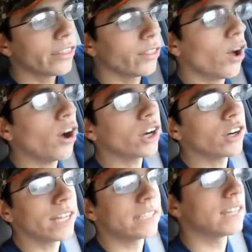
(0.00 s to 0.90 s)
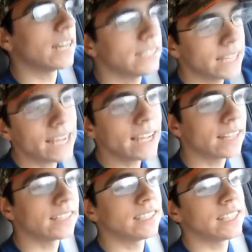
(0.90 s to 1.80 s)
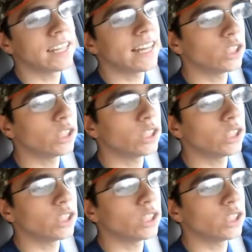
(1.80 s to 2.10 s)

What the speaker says: the longer it's going to take us to get